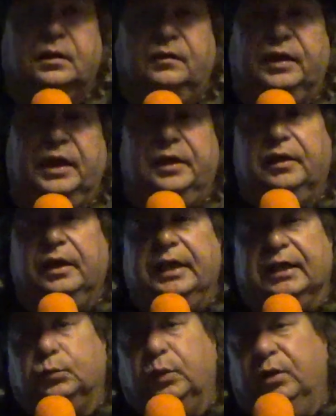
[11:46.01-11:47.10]
all right, and
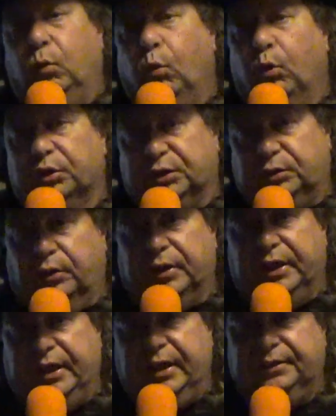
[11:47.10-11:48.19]
that's when the war
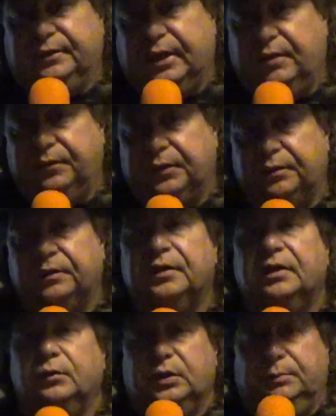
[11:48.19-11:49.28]
started against heaven,
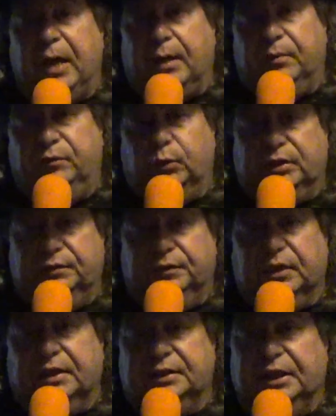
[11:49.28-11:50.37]
was back before
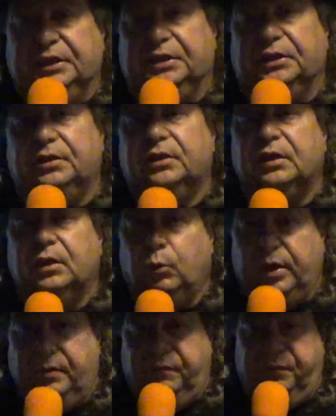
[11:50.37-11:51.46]
civilization,
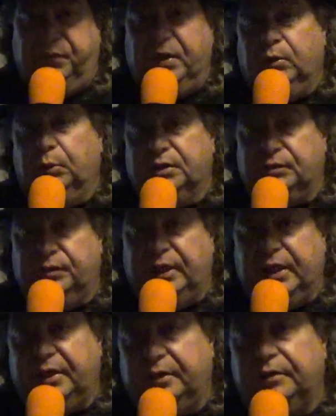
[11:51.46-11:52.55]
when fear was
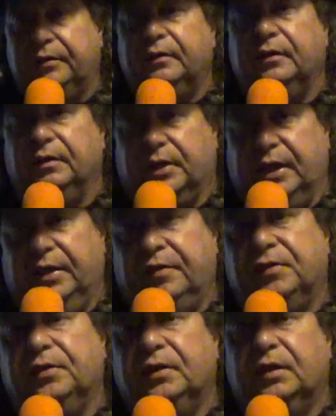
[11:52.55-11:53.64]
created, okay?
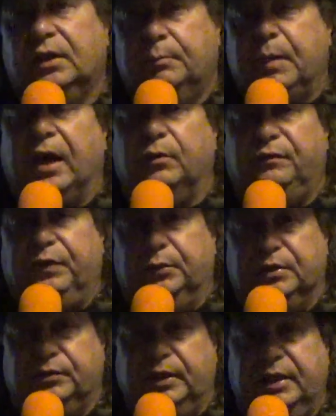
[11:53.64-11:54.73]
Back when fear
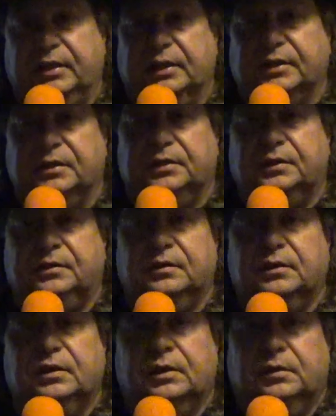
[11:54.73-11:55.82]
was created, this
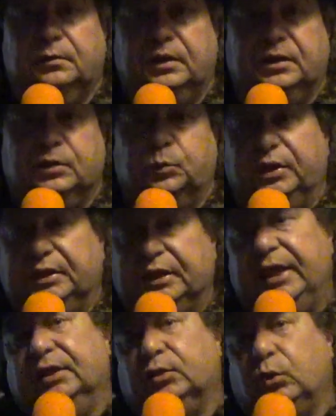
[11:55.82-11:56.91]
is, this is when
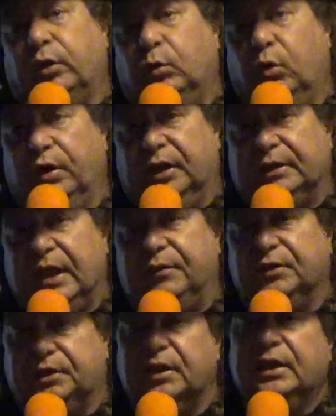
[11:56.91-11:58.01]
Satan started a war against heaven,
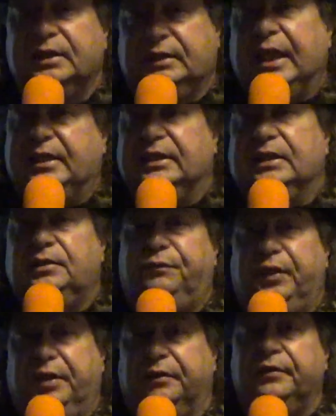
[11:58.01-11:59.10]
because Satan is fear,